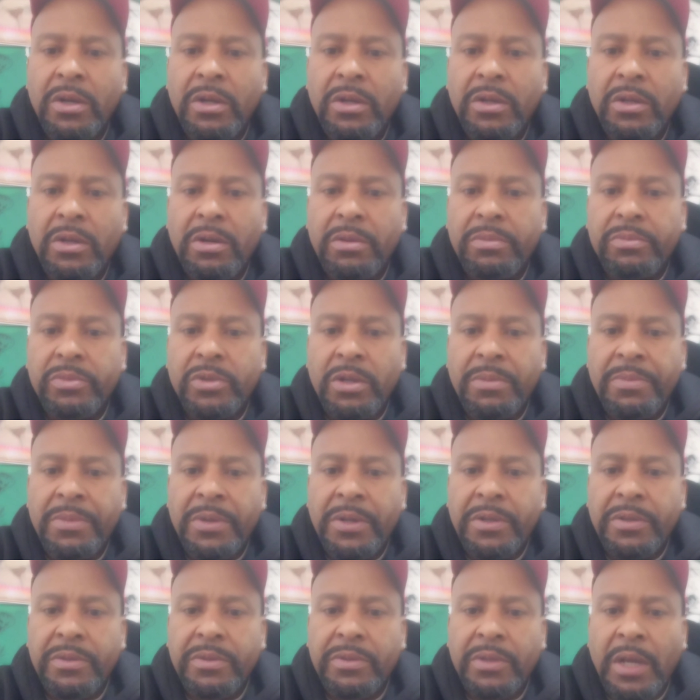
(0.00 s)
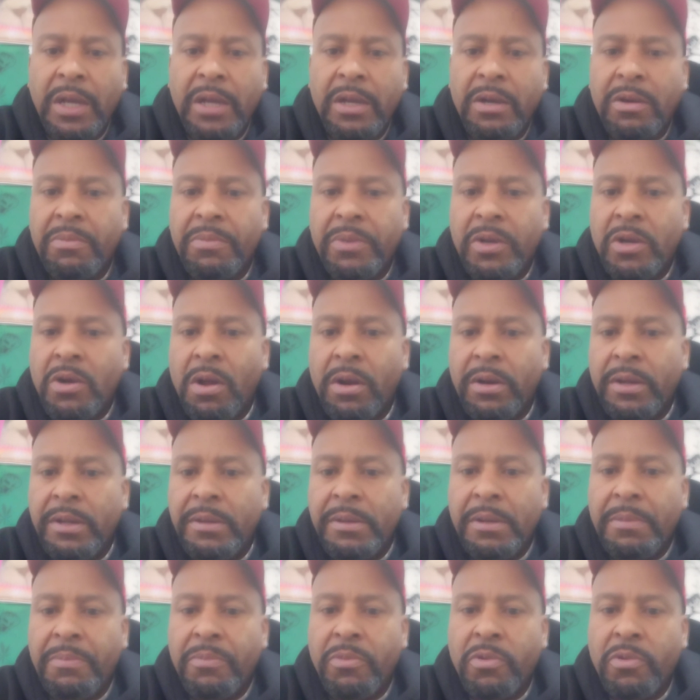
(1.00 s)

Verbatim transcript: You know what I'm talking about? They ain't gonna be calling him the